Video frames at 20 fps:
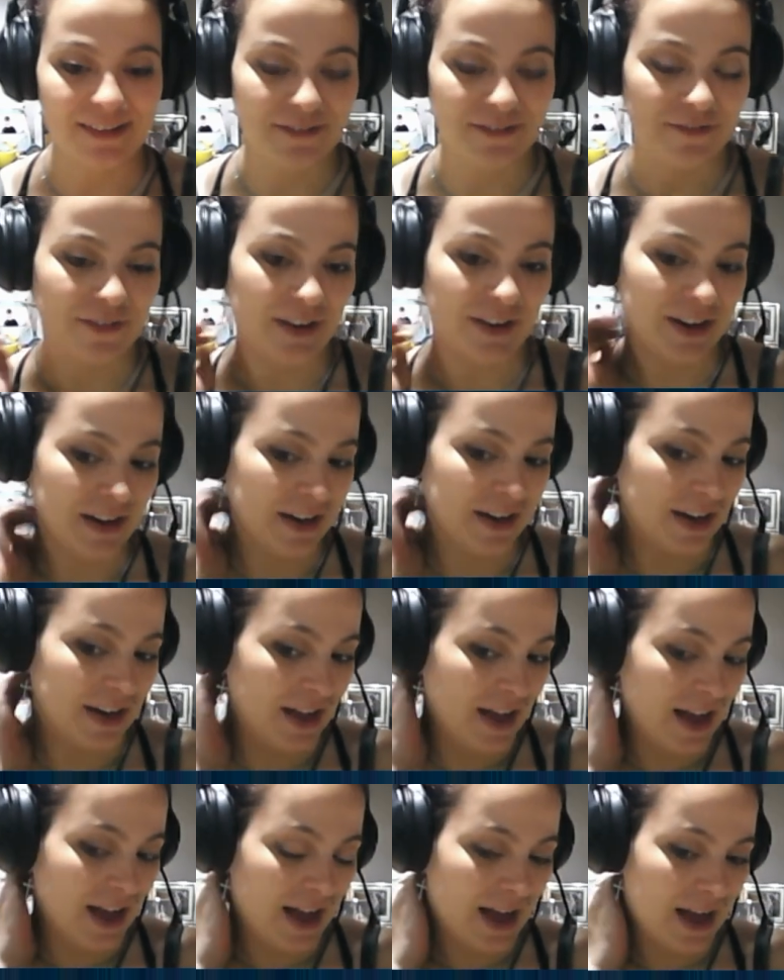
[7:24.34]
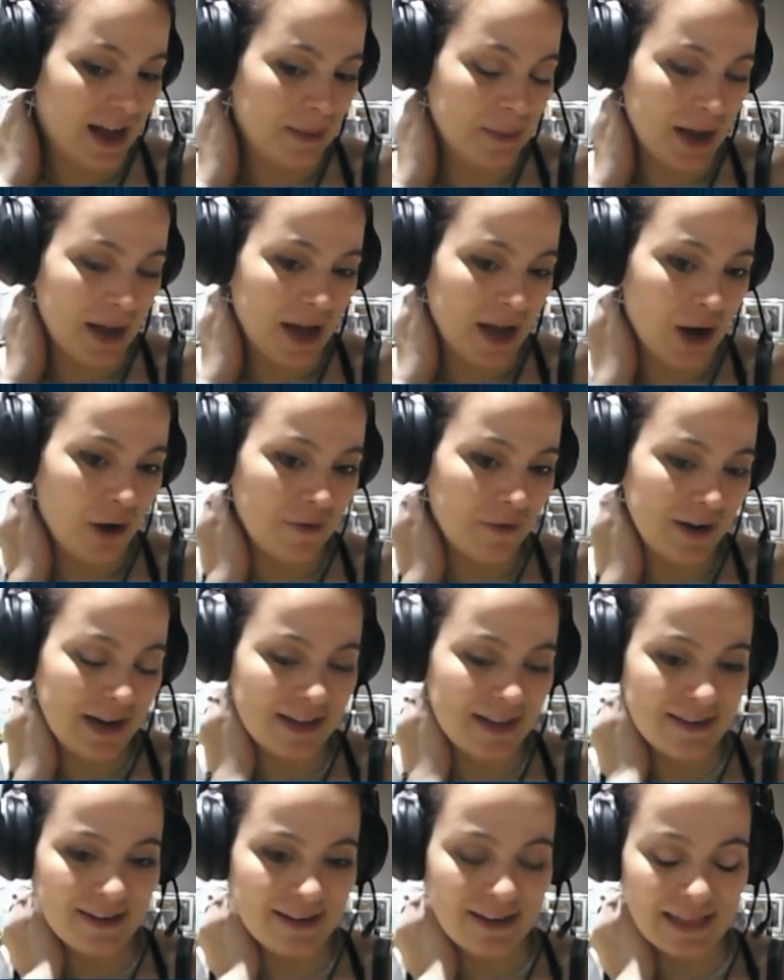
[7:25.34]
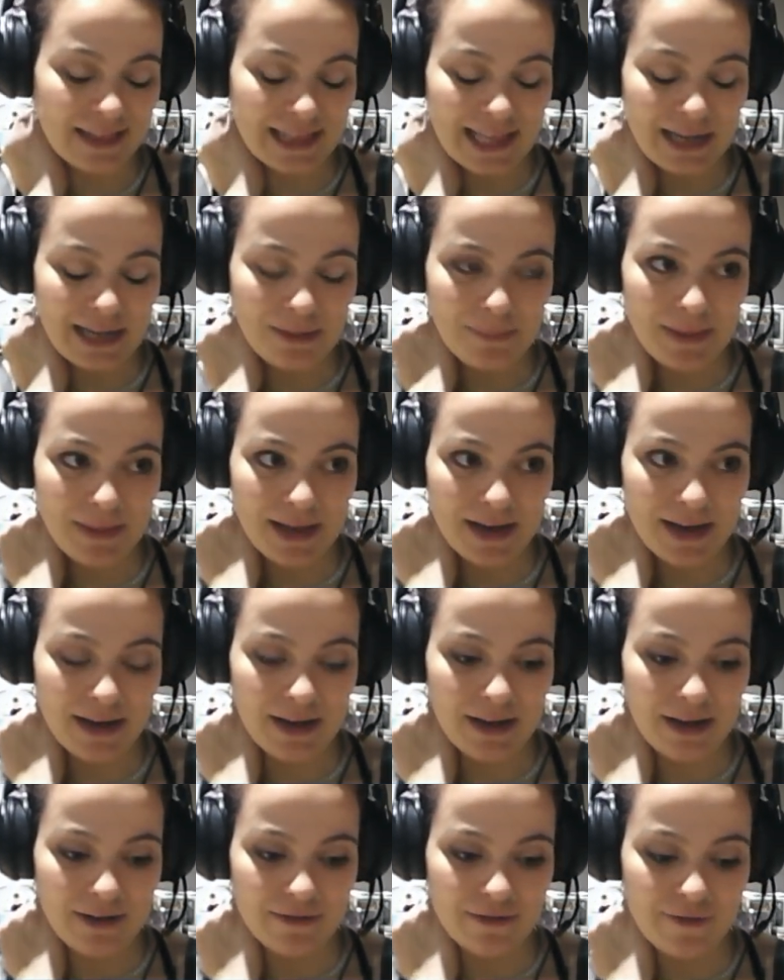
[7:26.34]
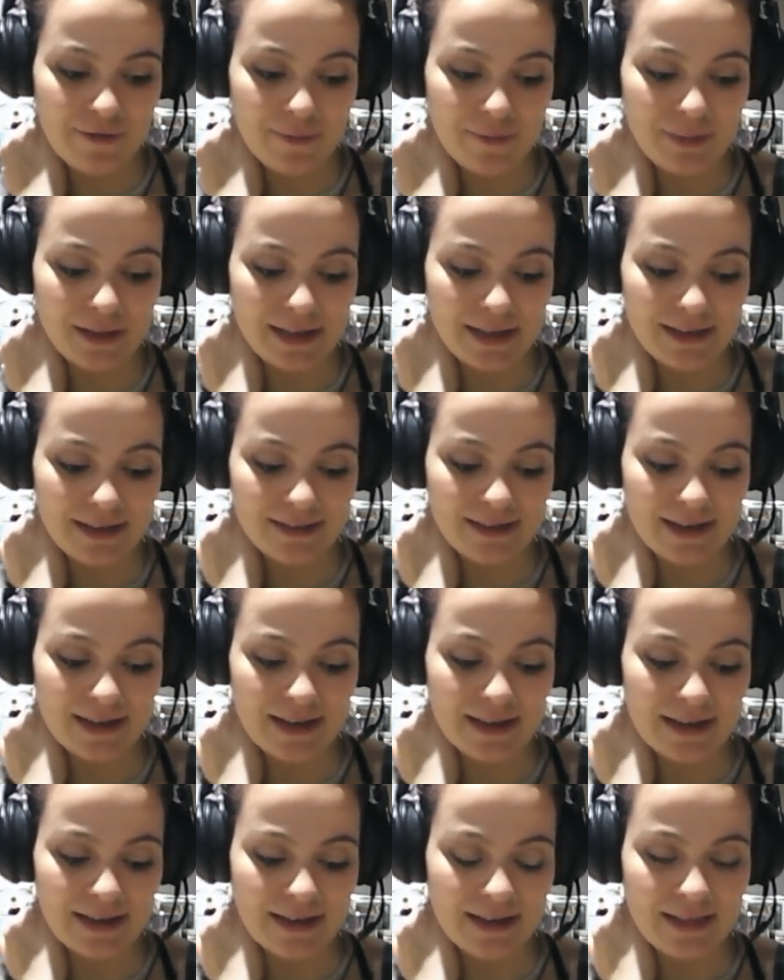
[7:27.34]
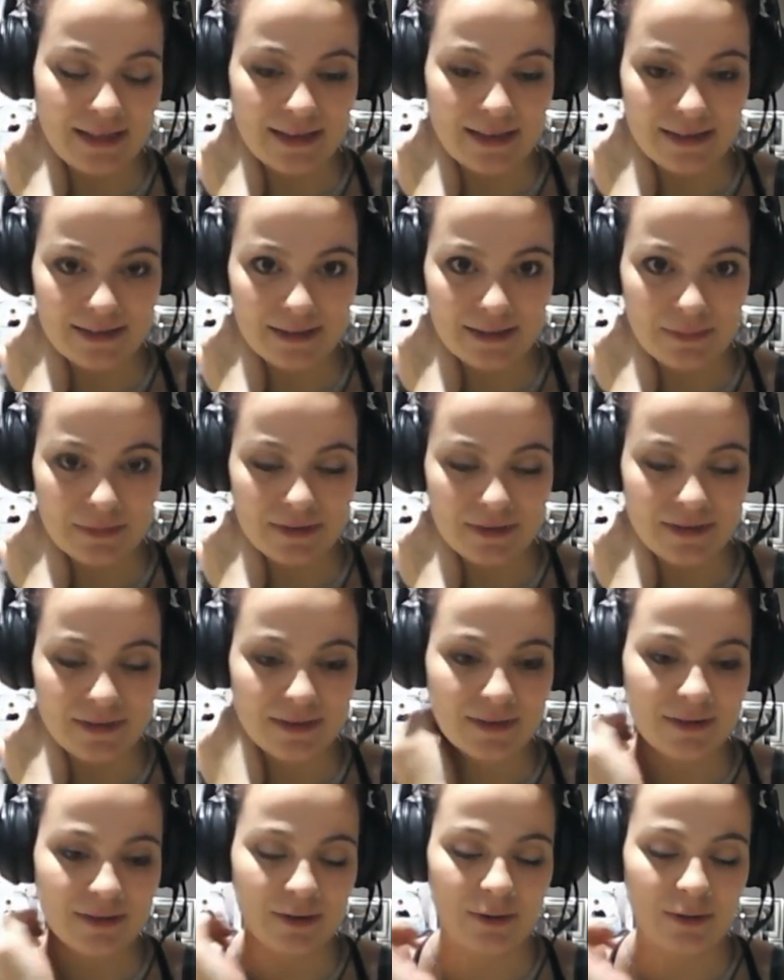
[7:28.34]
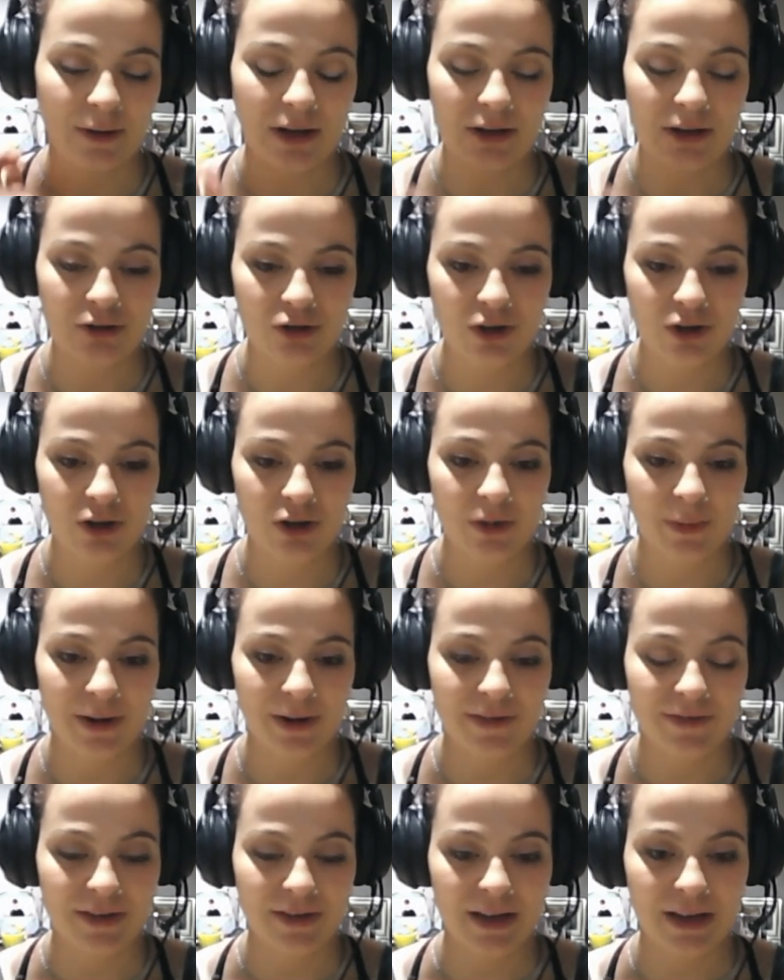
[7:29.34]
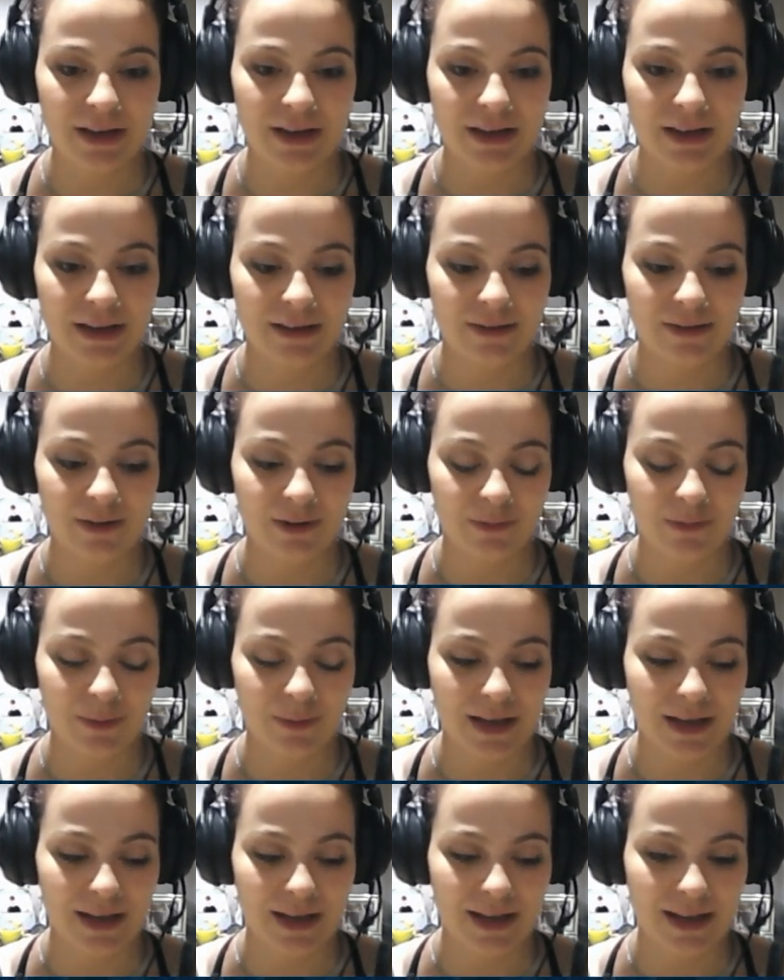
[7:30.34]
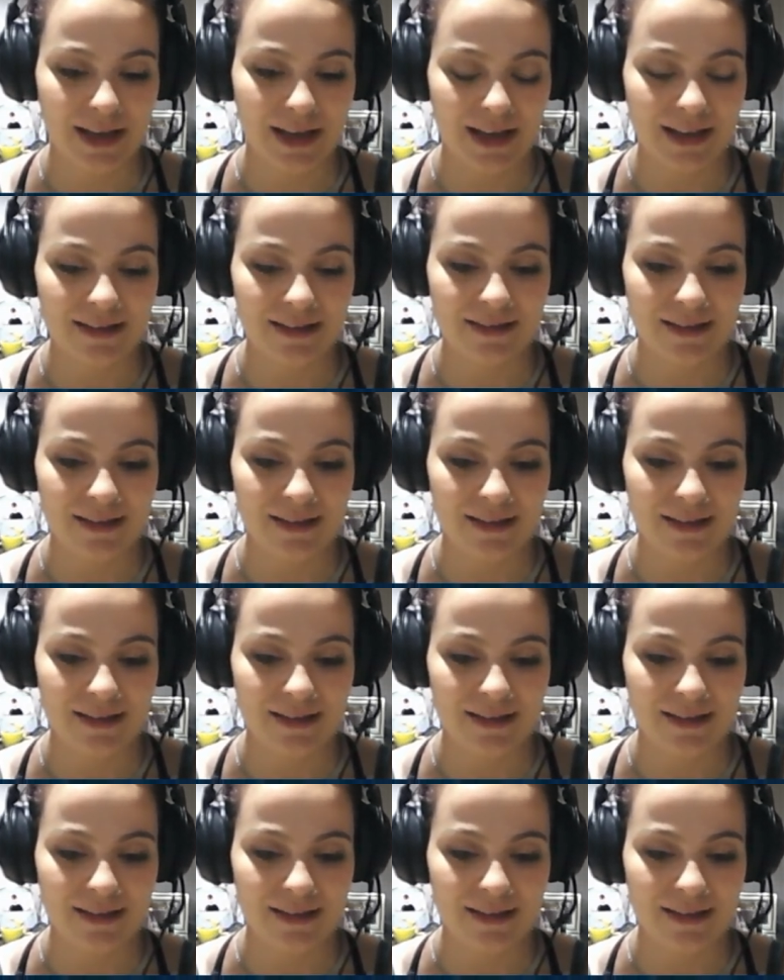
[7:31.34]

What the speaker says: fun. I already did a little bit of placing the Sims, so I'll show you what I've done as soon as we get into the